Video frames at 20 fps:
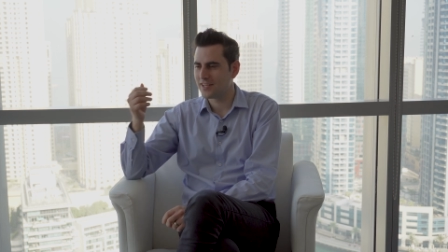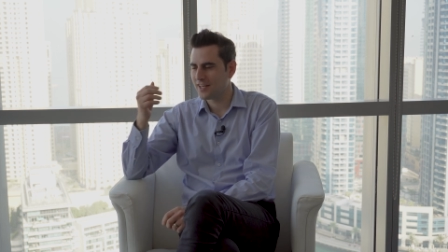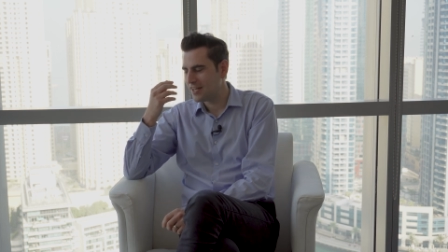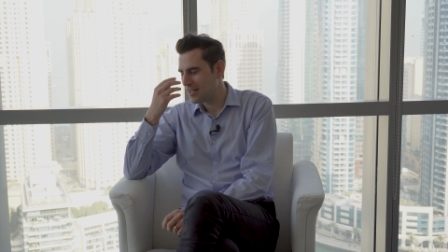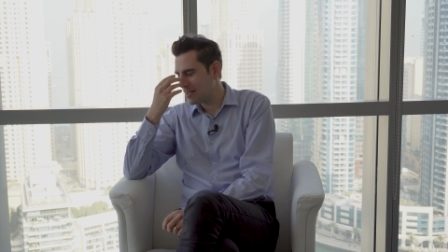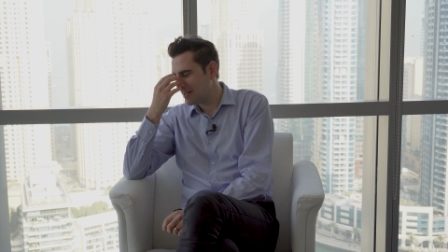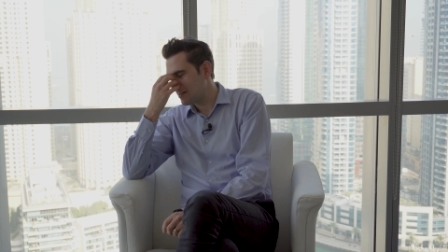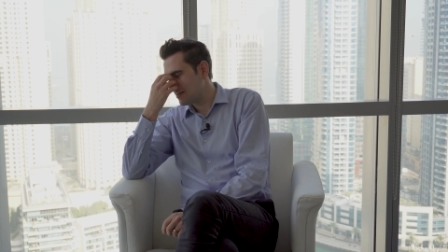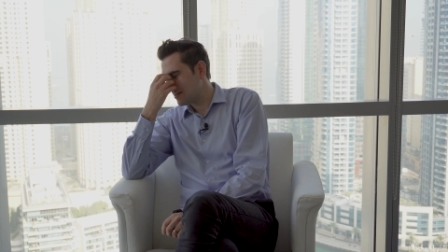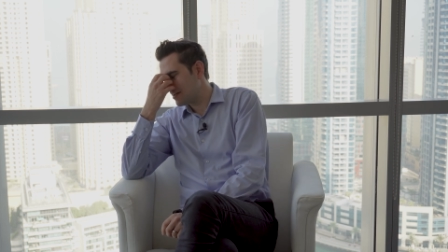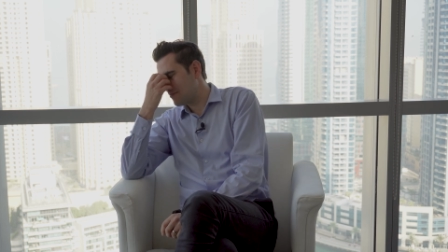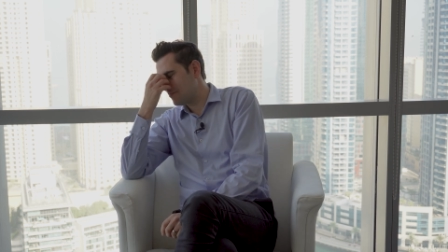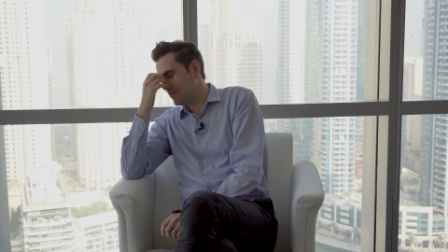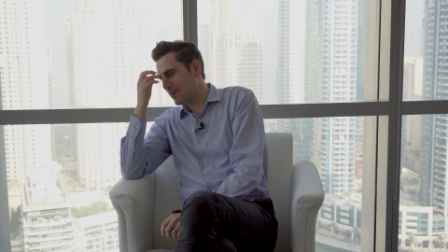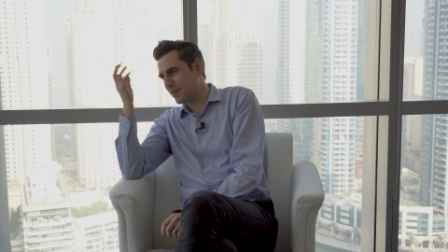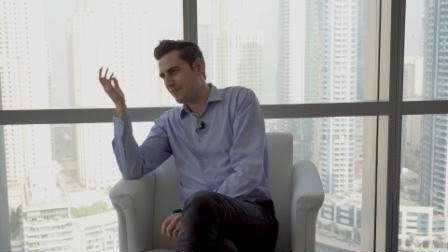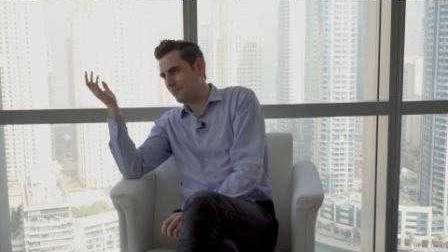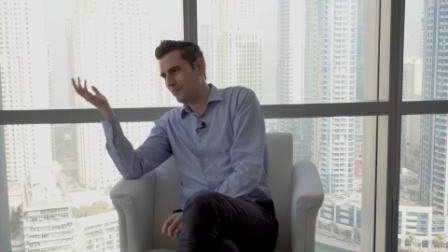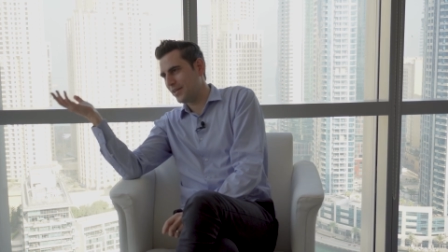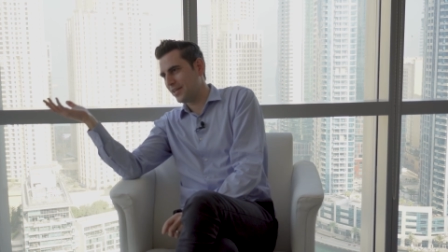I
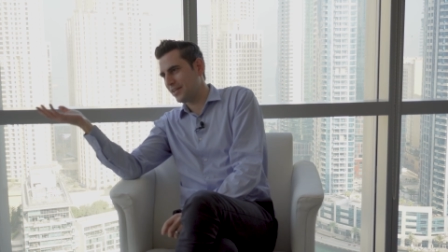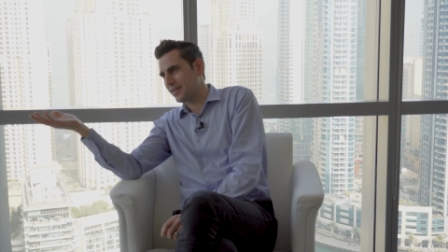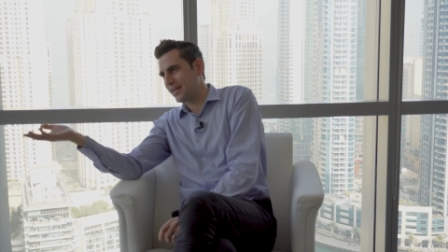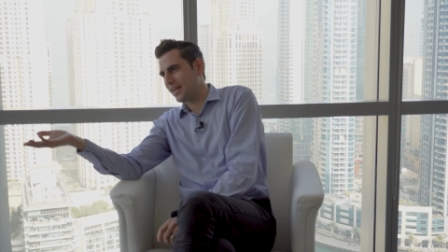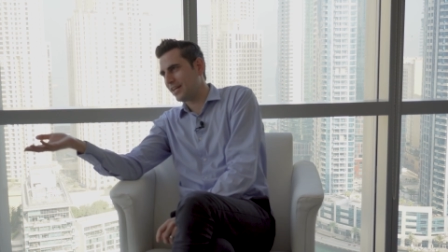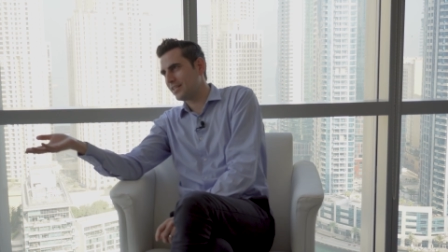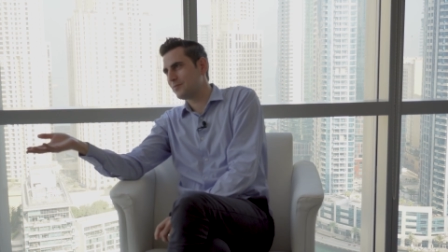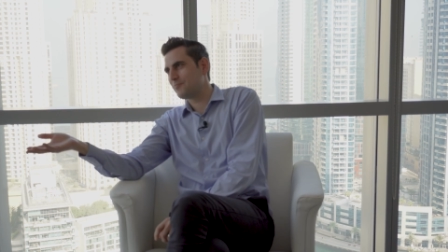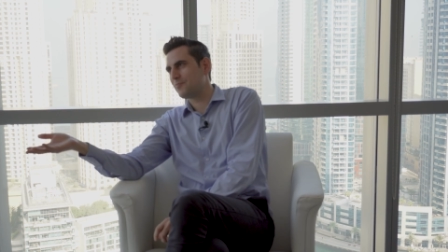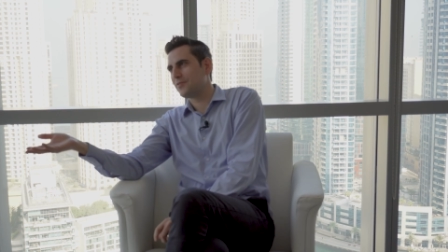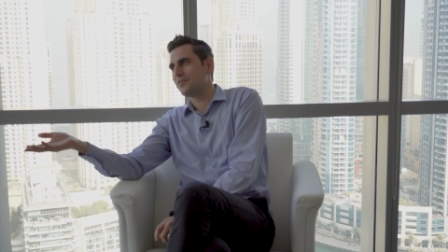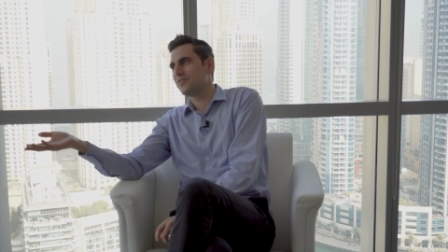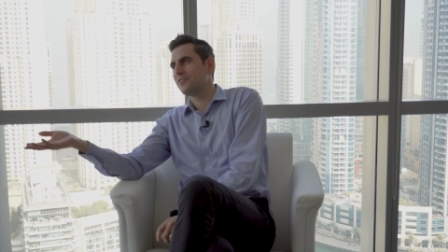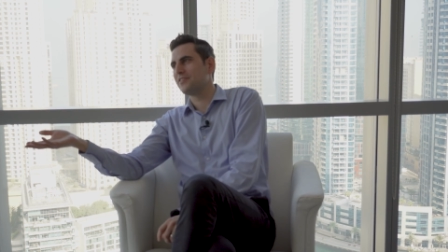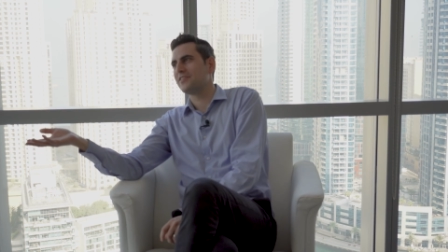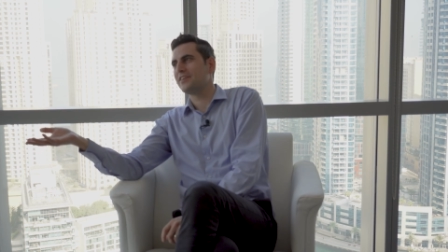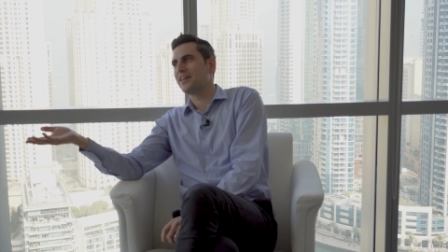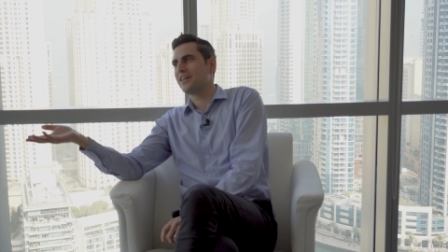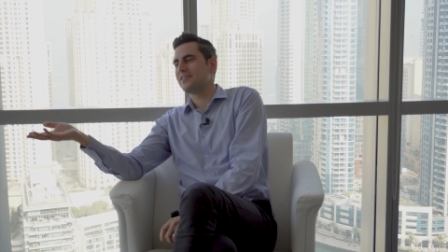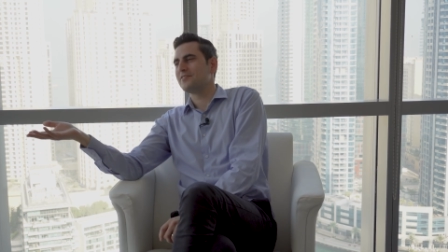mean, being an
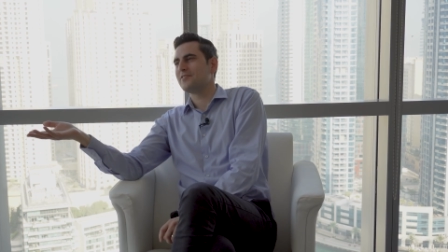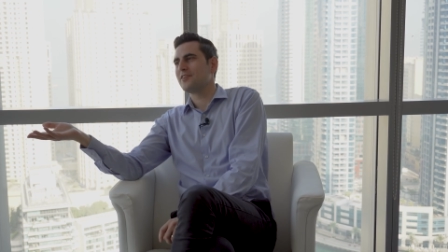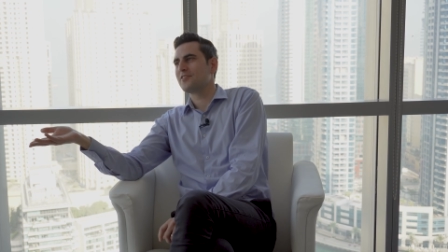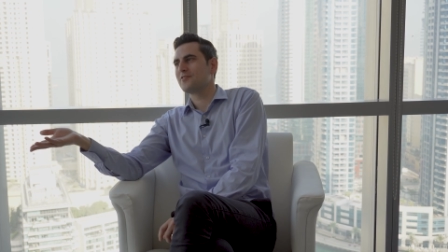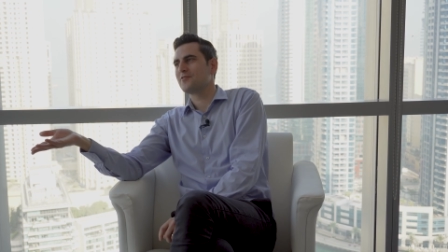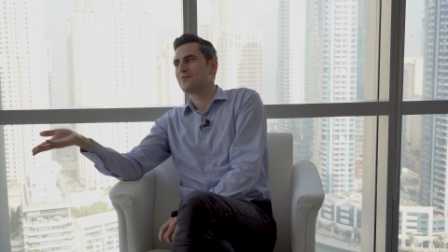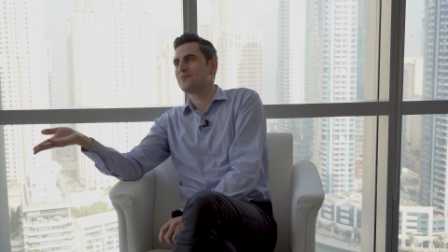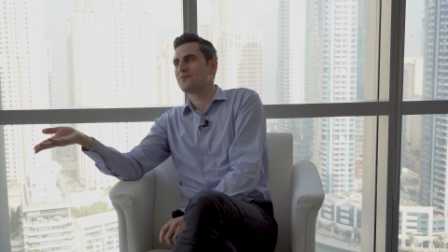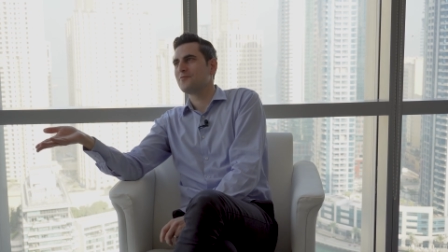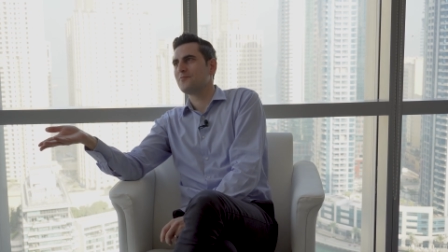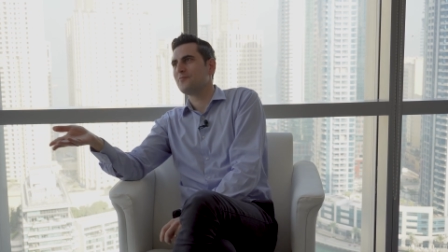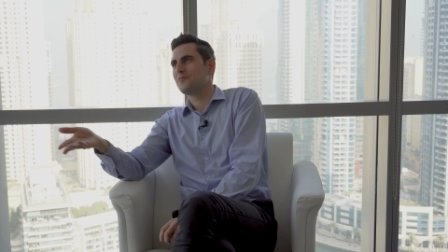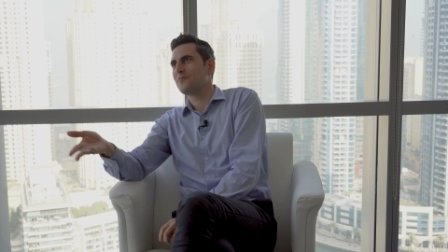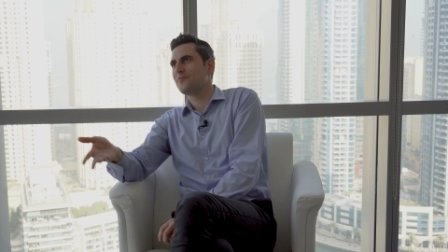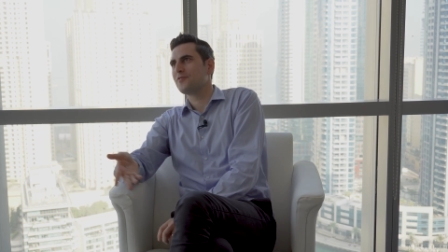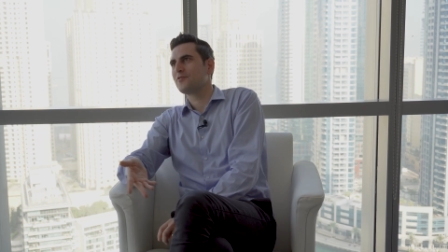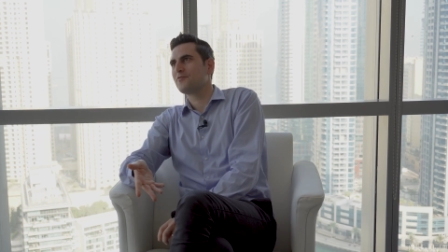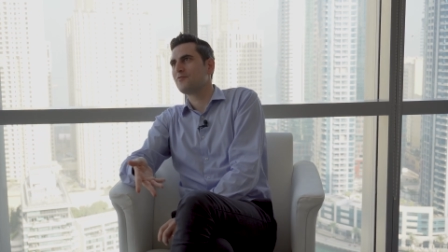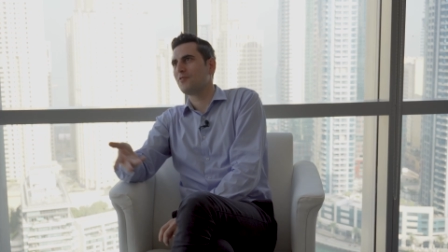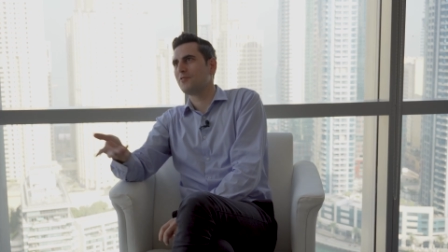entrepreneur and, and
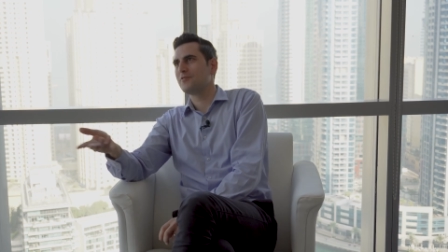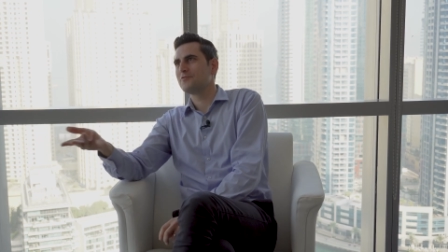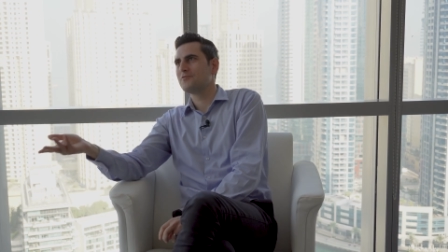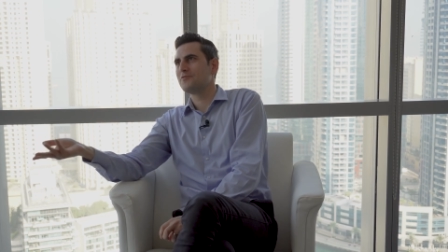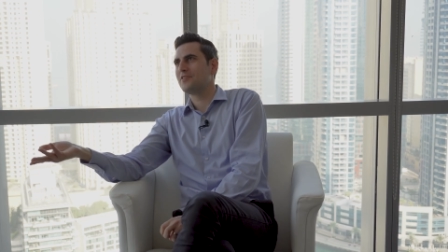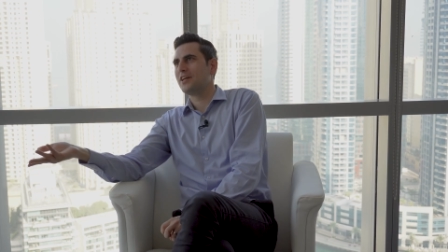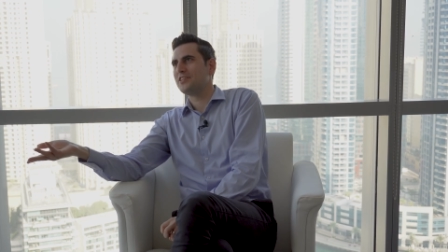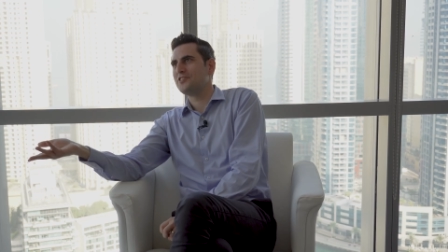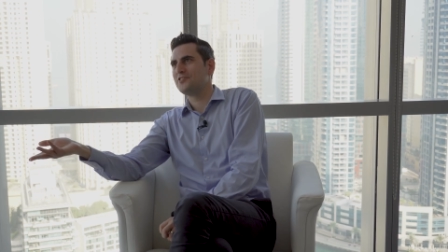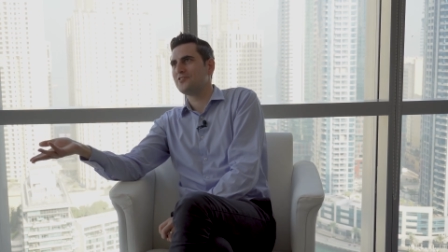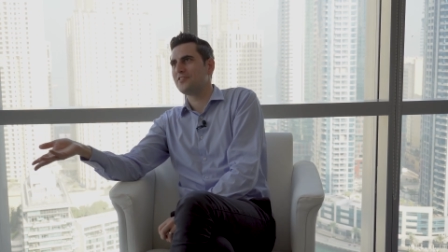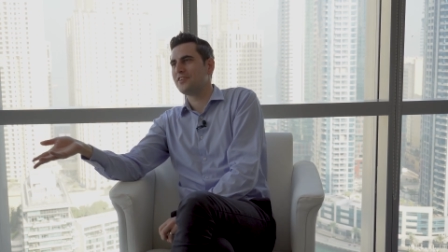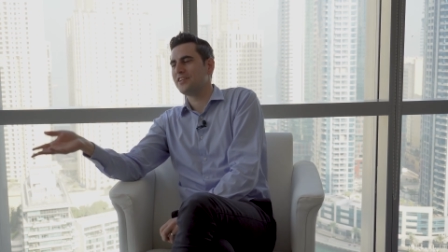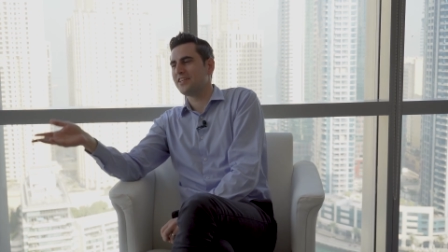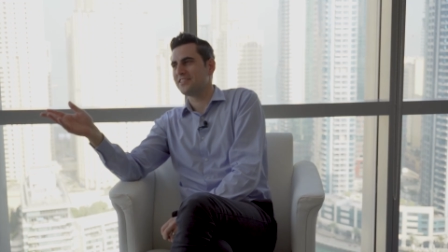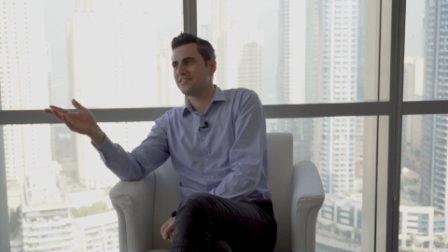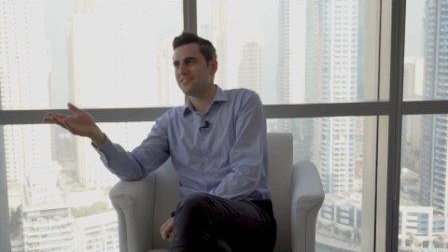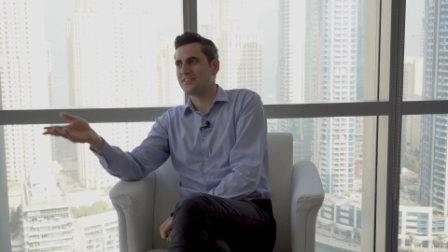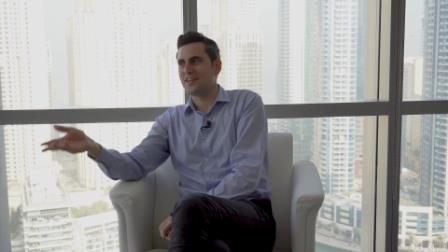growing to that journey